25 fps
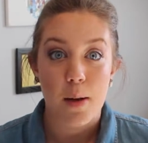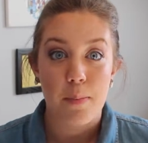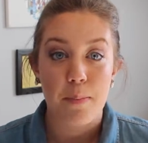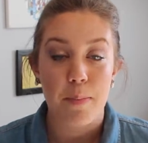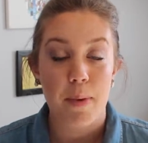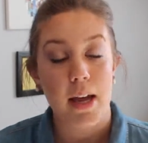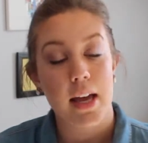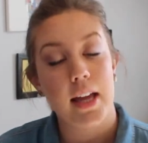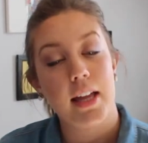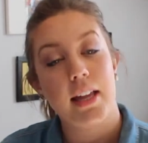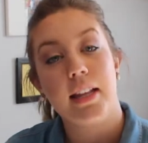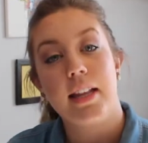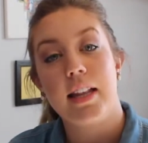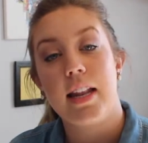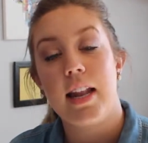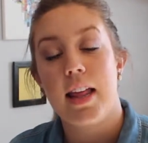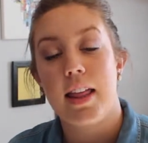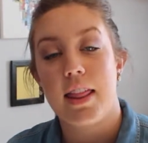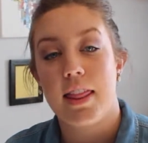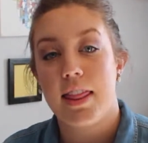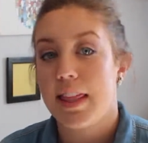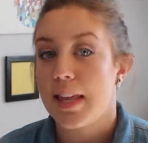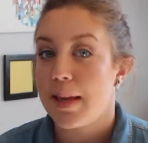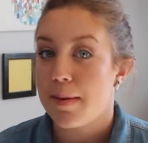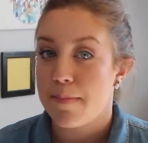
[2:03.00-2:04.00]
up in
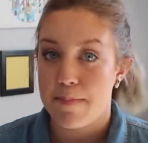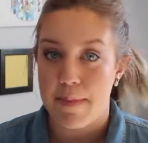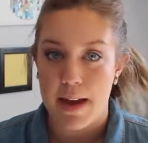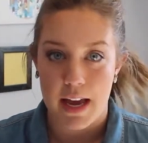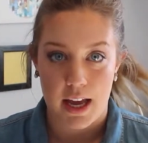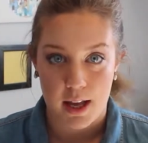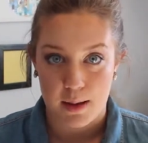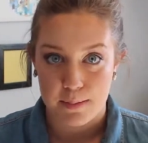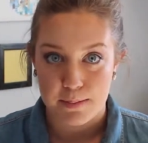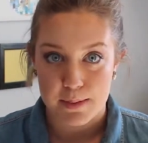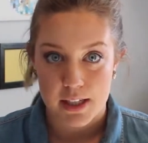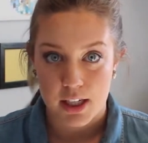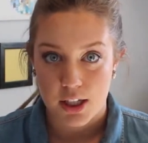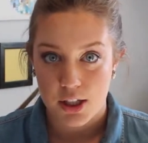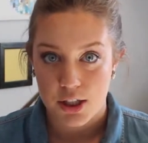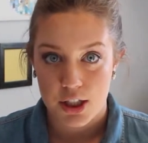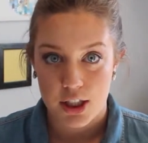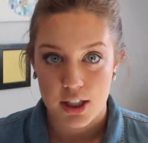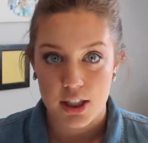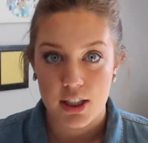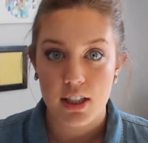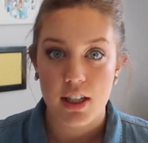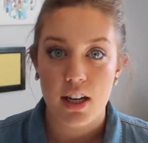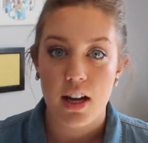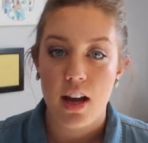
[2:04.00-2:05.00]
the makeup
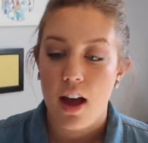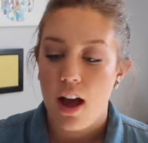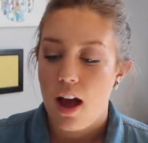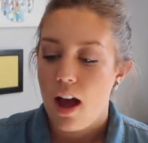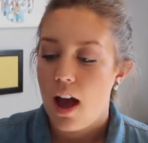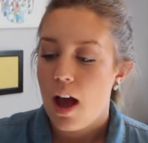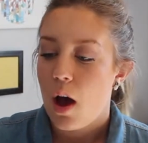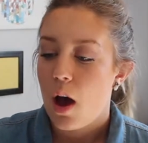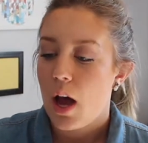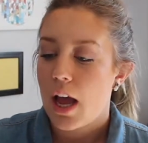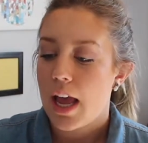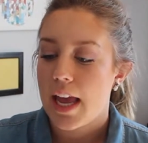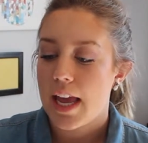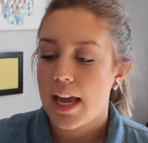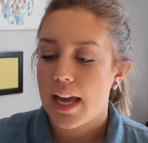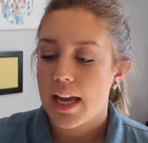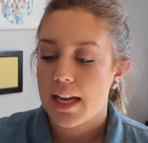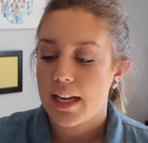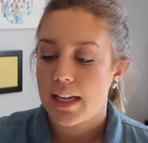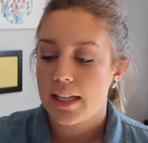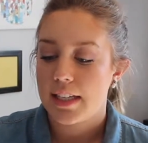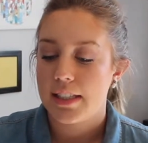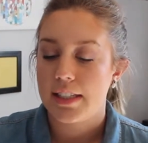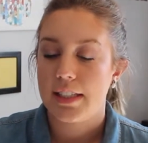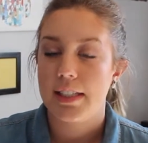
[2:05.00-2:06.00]
section
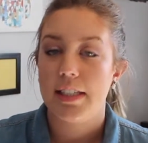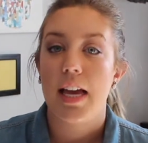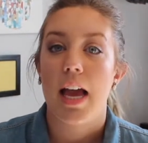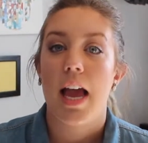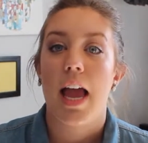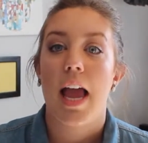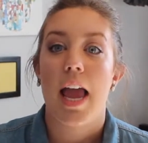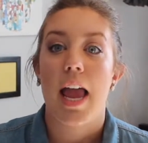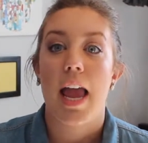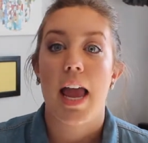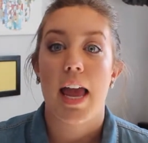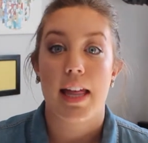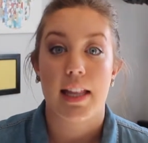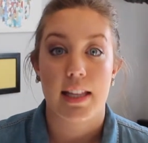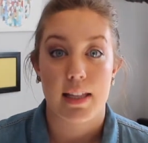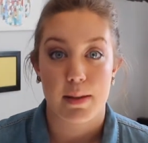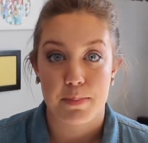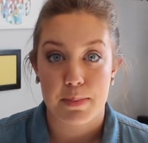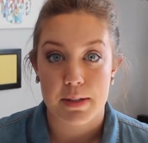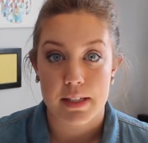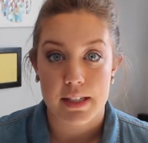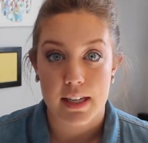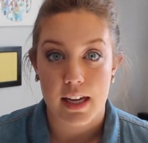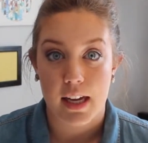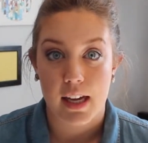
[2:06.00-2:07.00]
is a
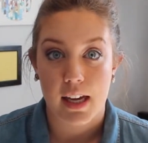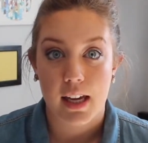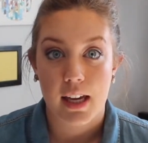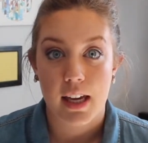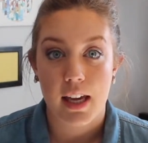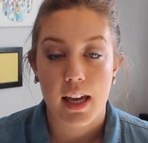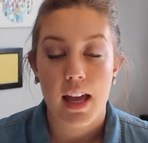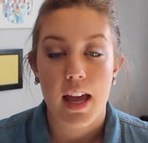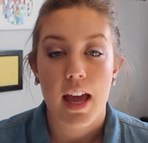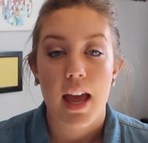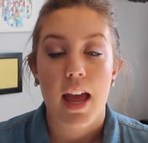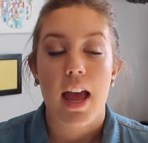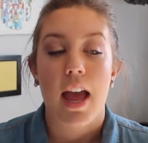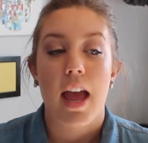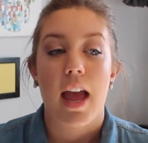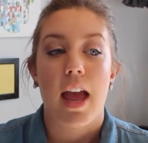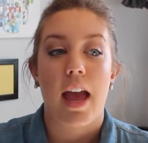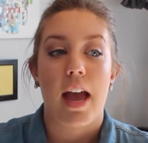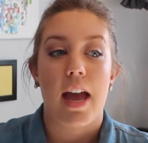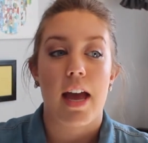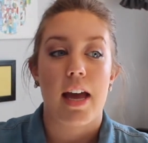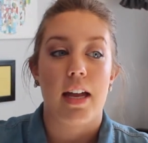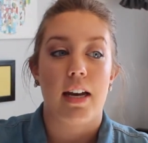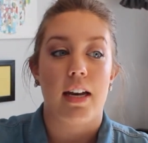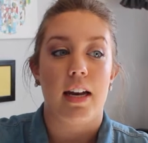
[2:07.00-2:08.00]
lipstick,
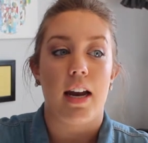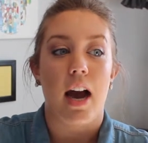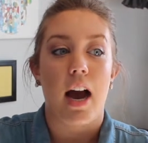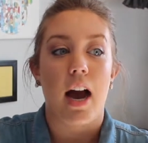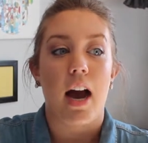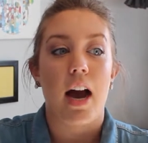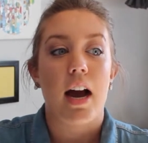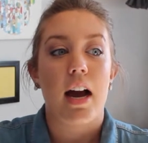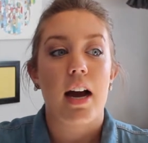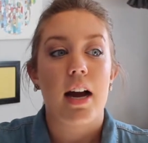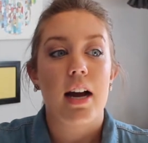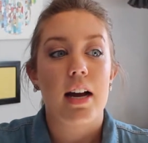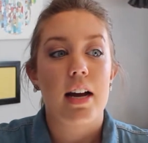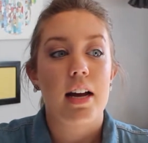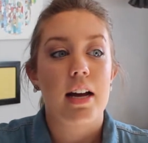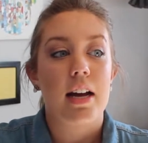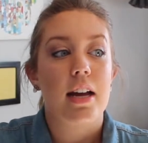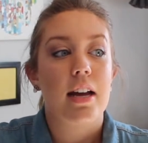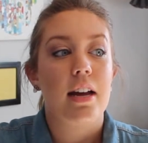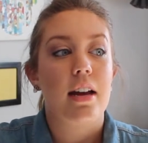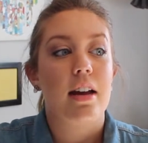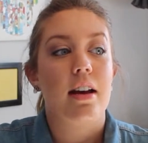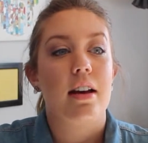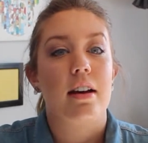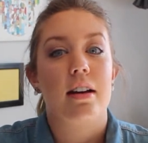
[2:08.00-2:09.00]
and
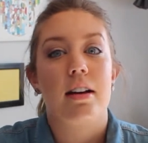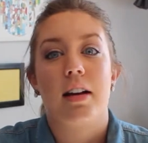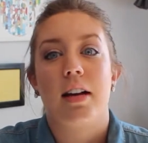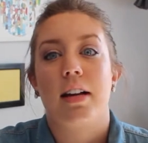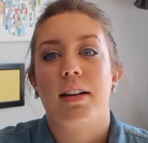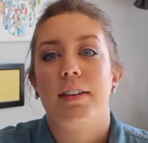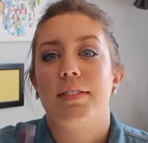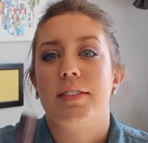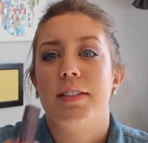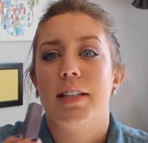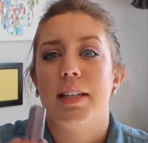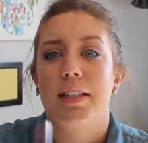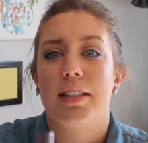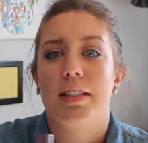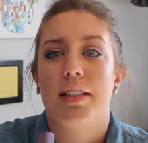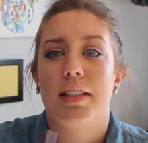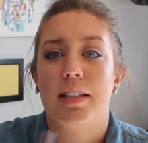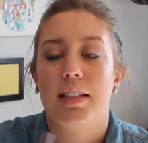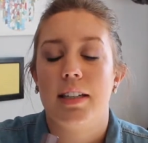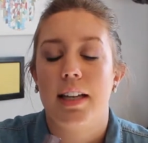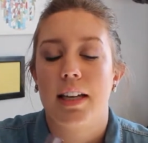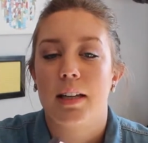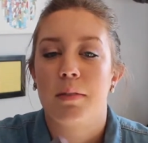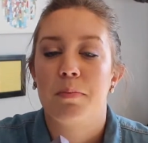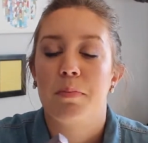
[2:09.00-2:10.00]
I tend
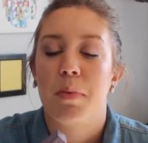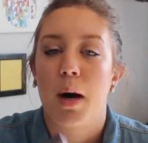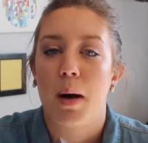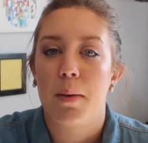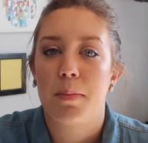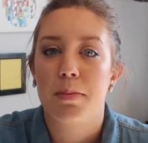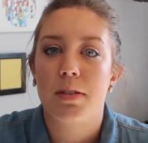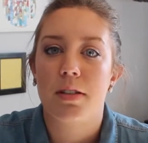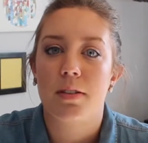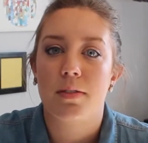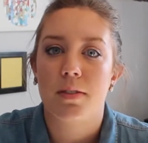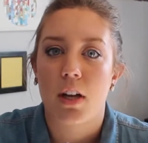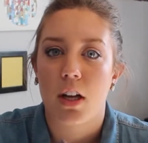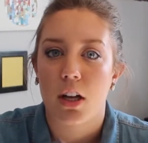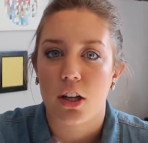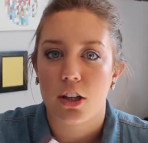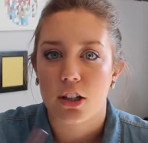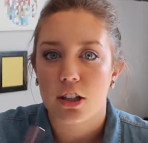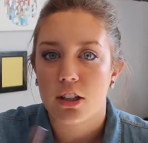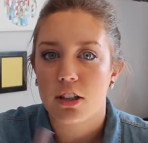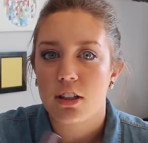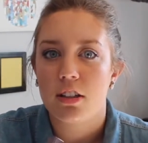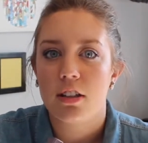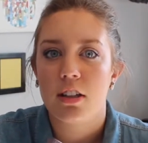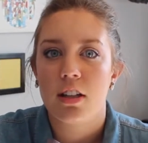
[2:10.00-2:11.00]
to like pops of
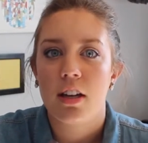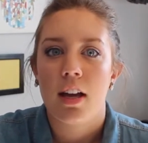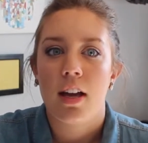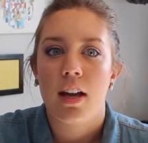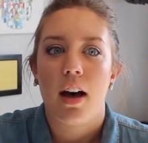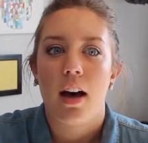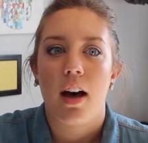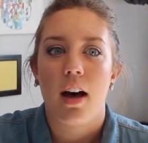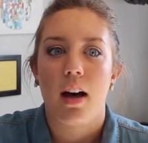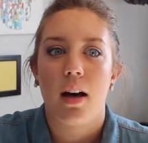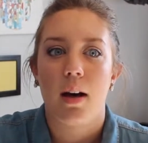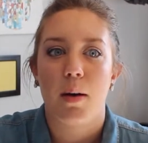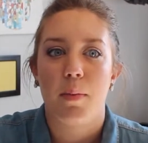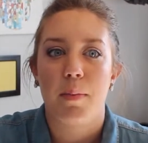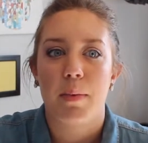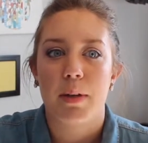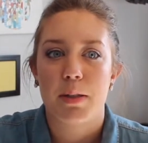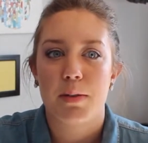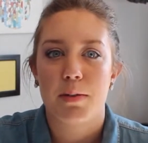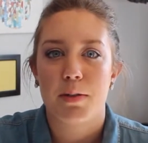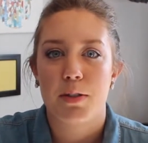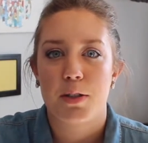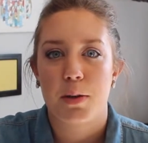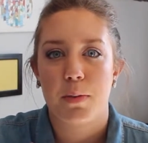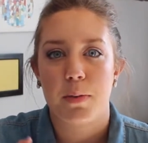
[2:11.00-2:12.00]
color,
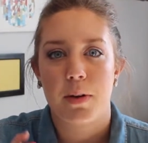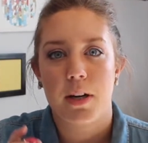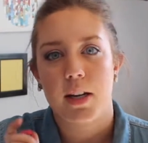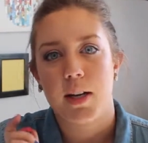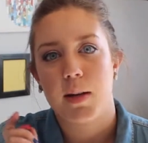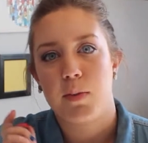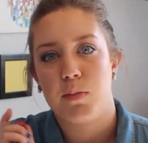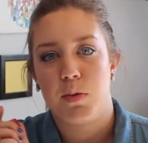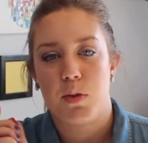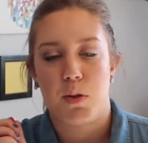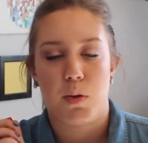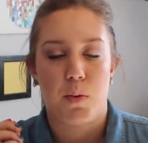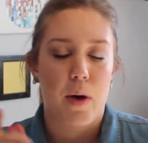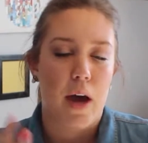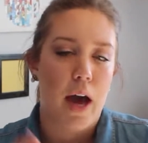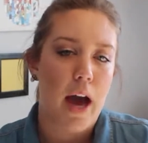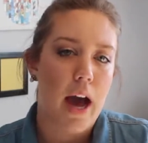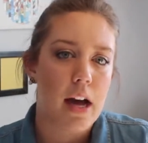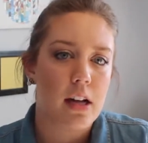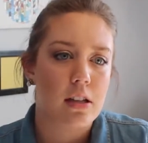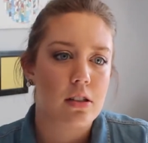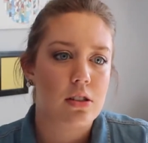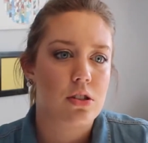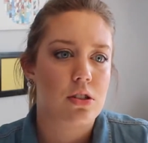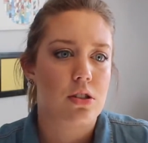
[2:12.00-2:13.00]
especially when it comes to
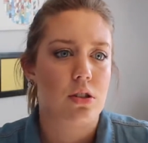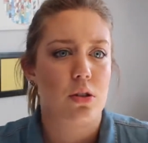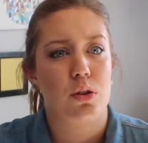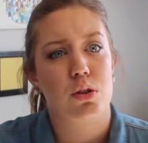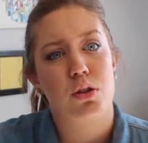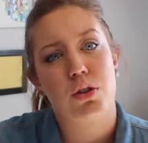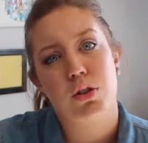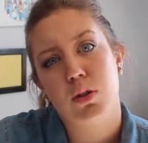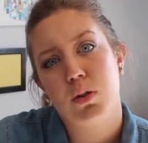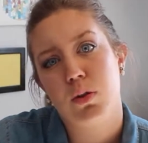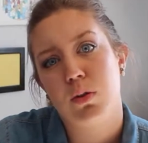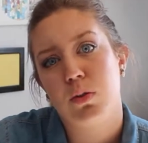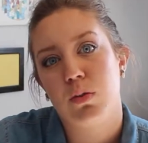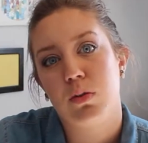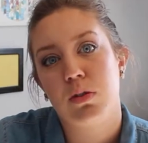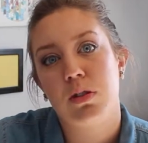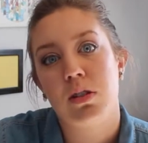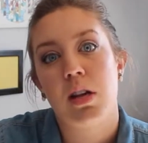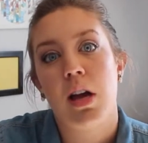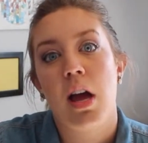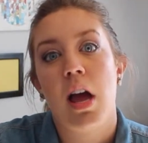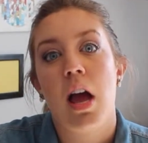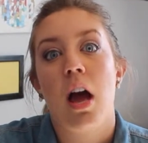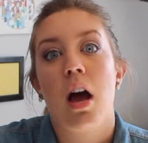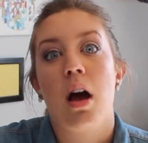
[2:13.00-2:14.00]
hats or shoes,
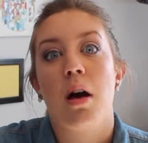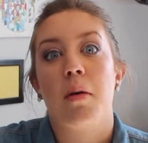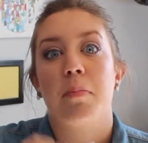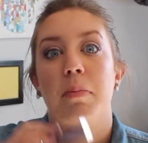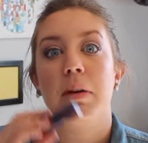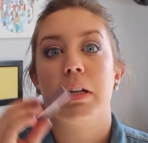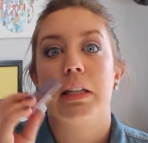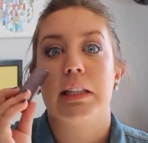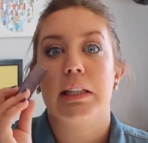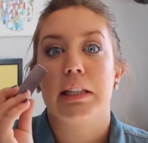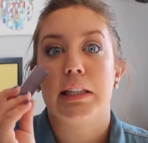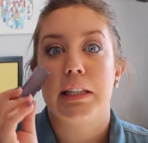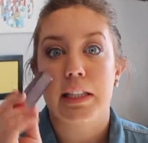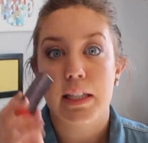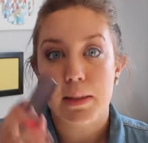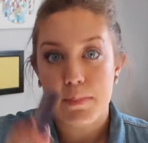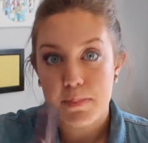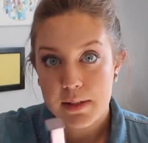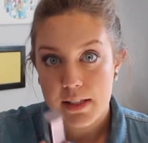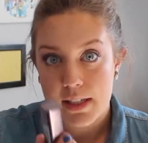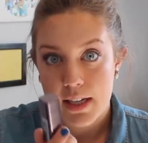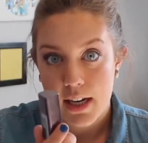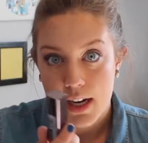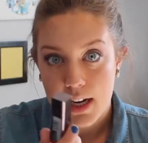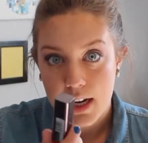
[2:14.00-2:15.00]
but
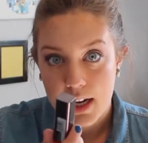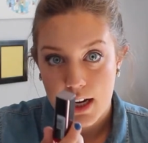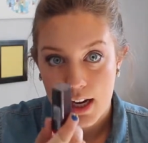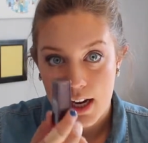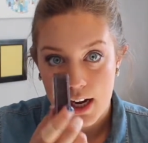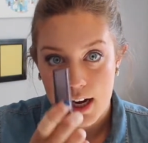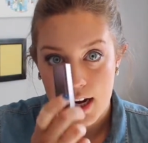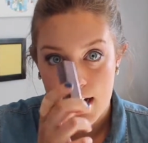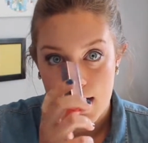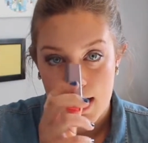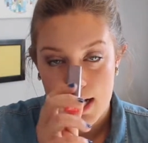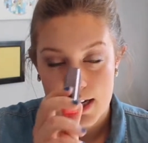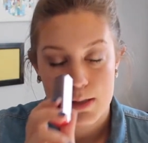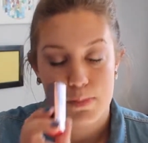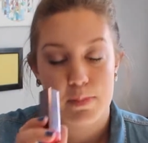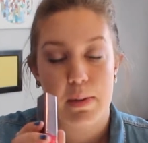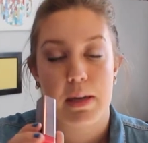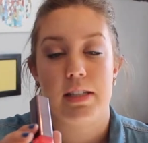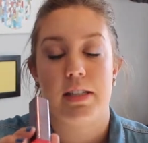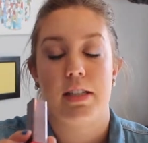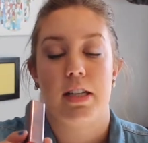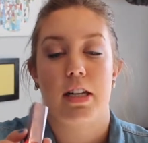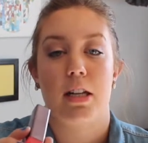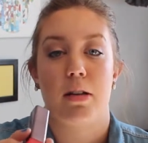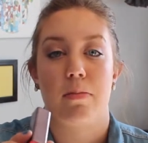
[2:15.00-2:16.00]
lipstick is
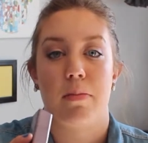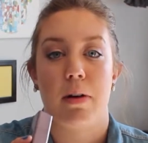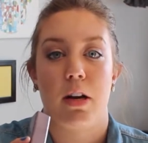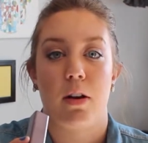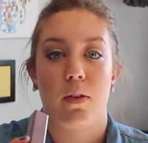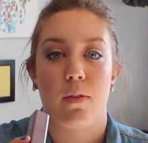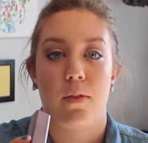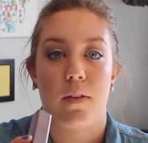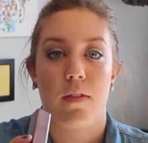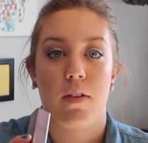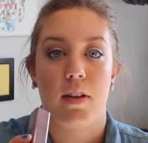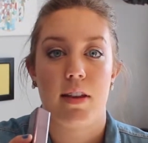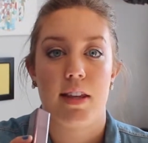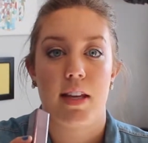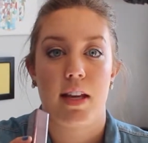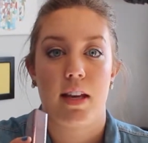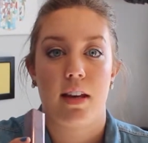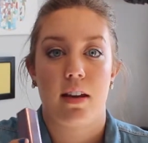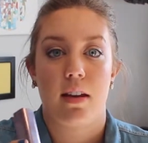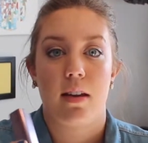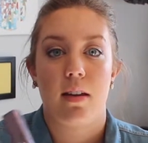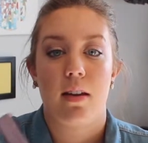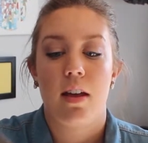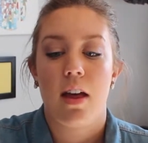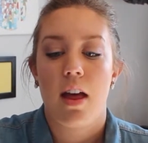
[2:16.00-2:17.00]
basically my new favorite
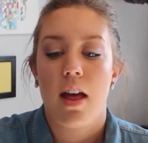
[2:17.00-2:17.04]
thing.